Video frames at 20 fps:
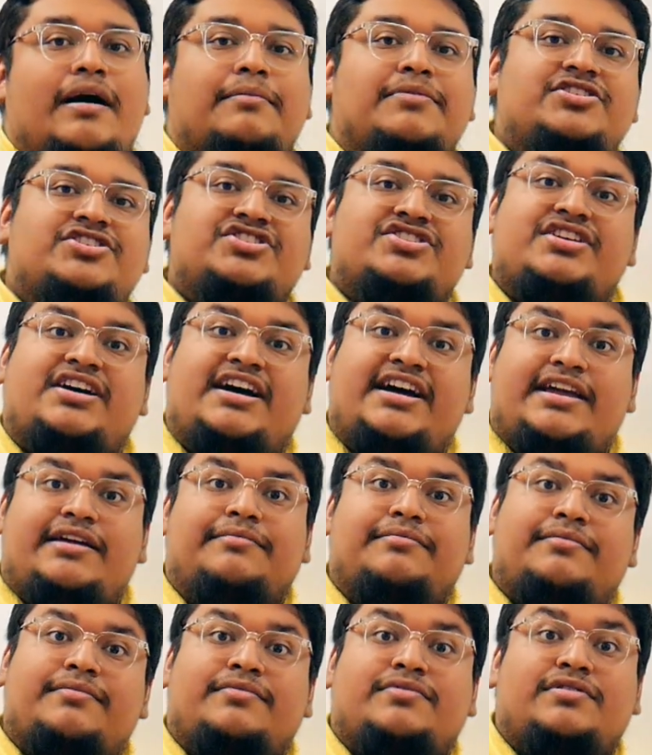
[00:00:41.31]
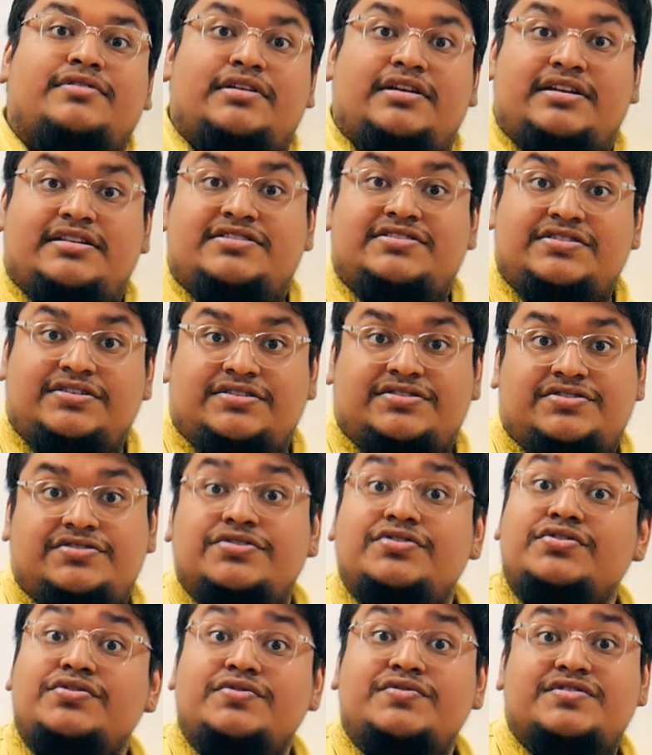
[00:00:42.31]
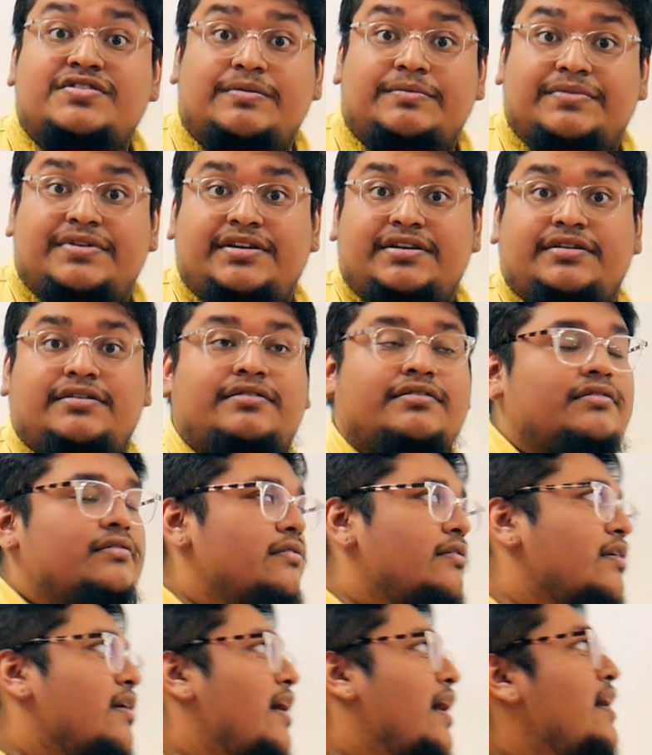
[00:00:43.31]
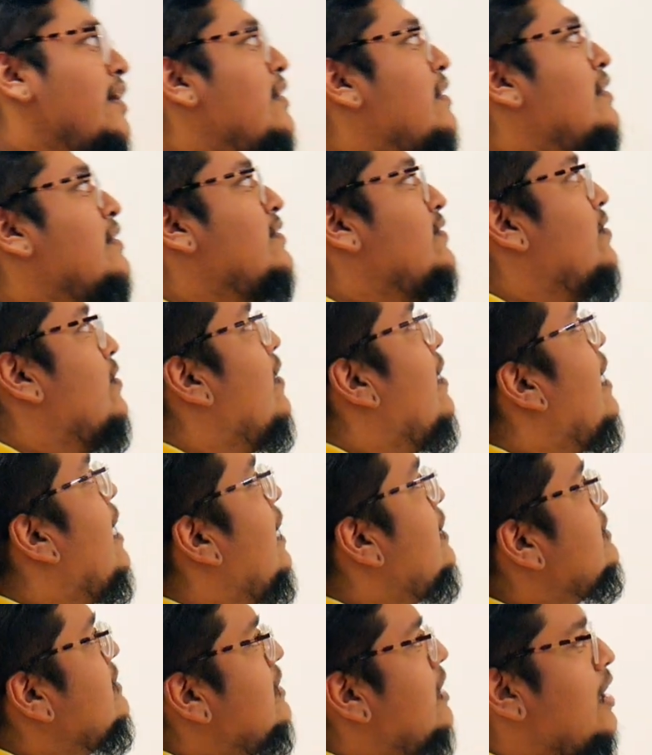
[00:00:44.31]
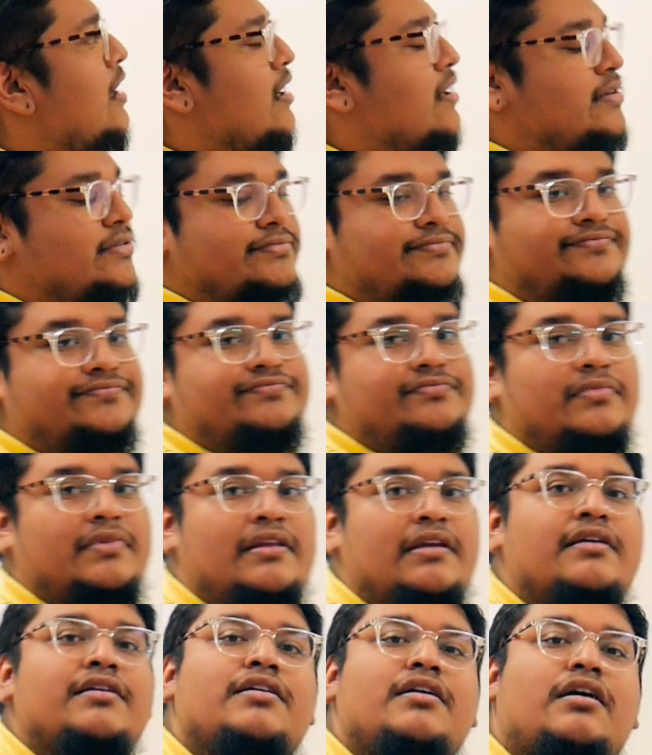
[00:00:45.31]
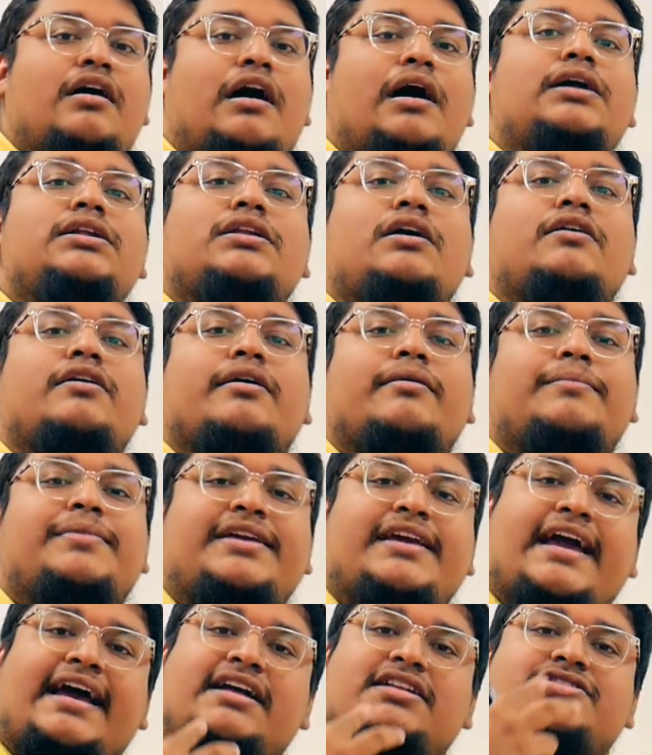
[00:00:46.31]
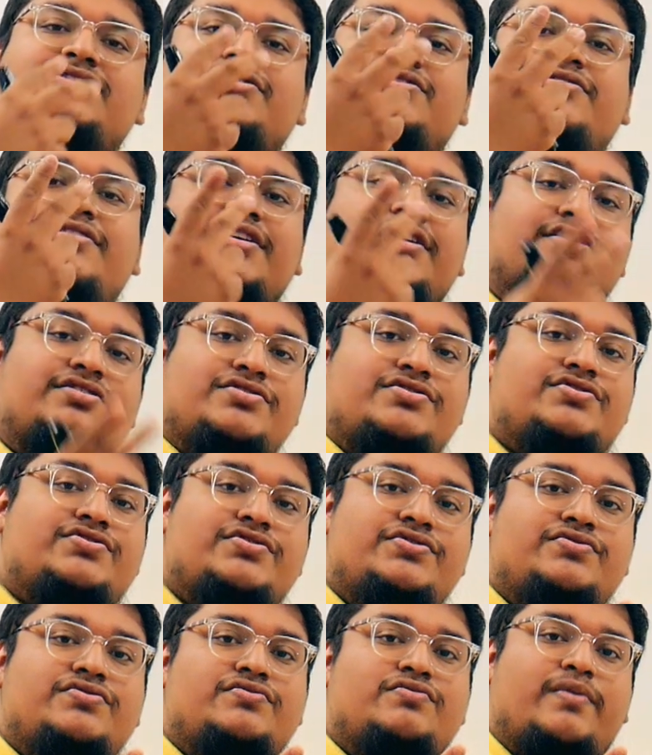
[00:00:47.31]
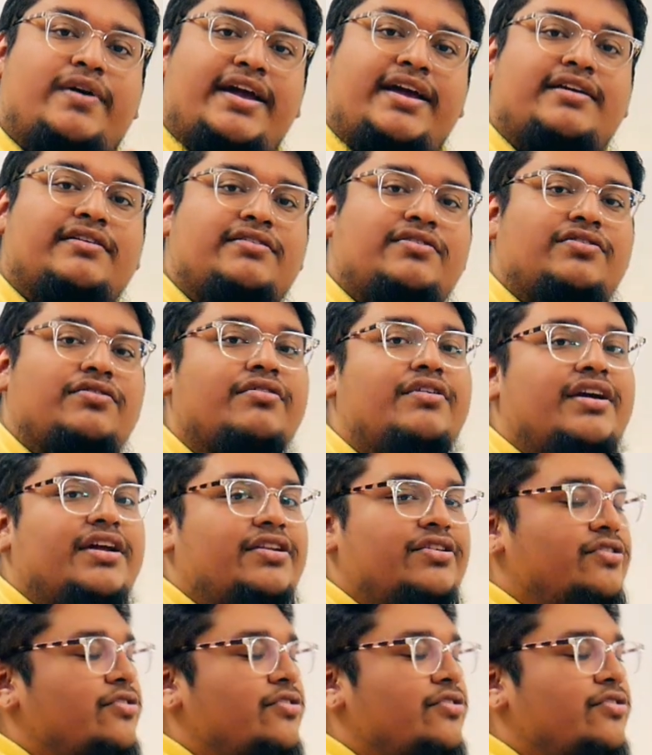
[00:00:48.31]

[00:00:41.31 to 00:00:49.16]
how much time it took to do something. Okay, so how long? How long can be answered in two ways. You can